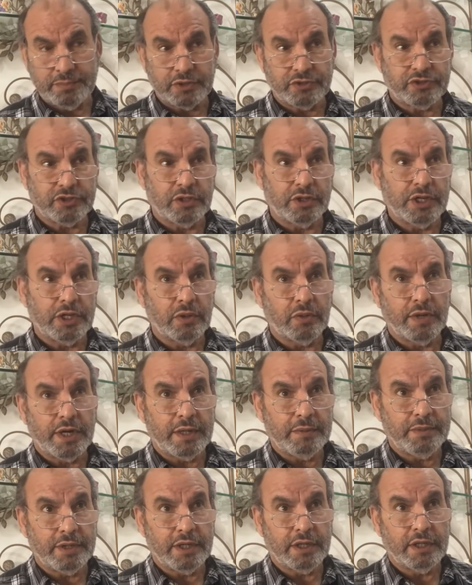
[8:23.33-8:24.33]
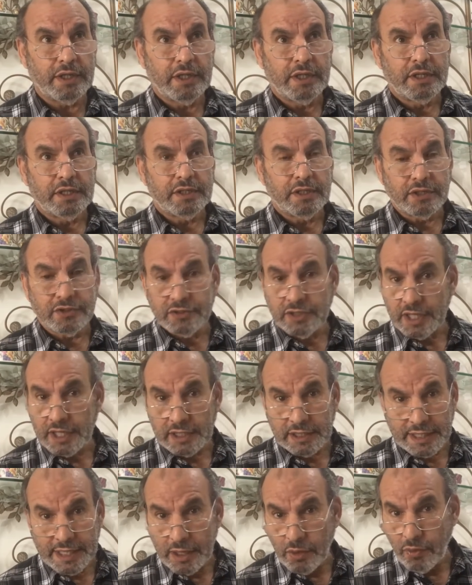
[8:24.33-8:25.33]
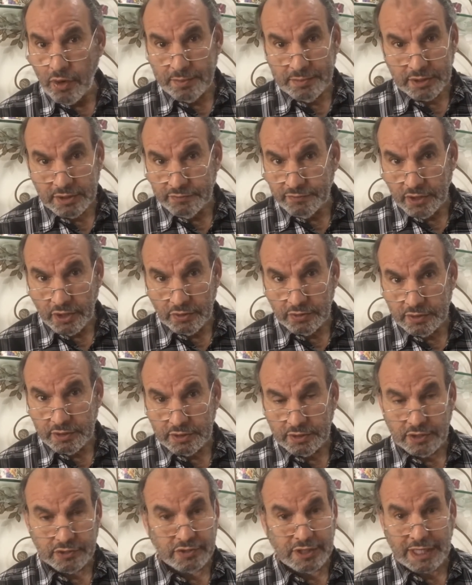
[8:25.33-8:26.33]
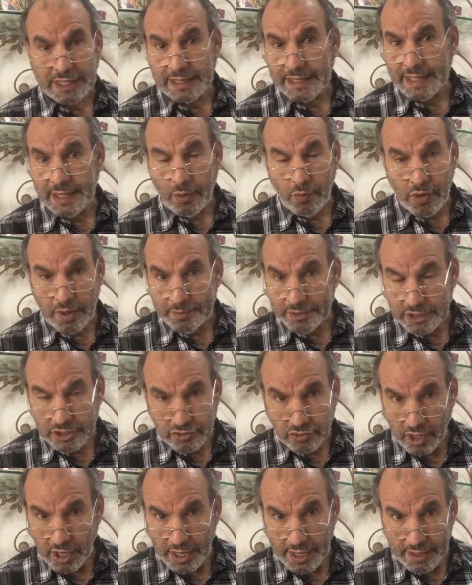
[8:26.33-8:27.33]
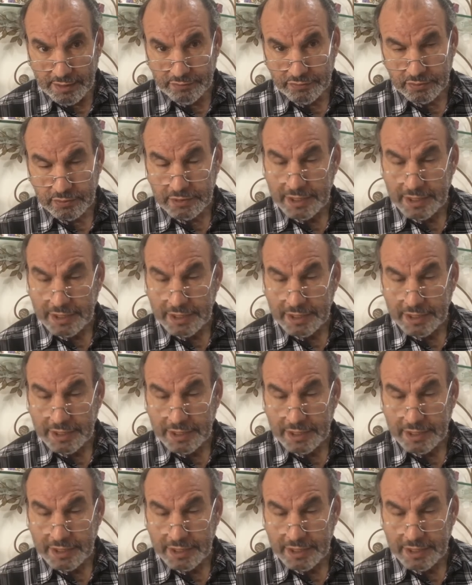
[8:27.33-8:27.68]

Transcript: but Saudi Arabia does not allow women to vote, does not allow women to drive,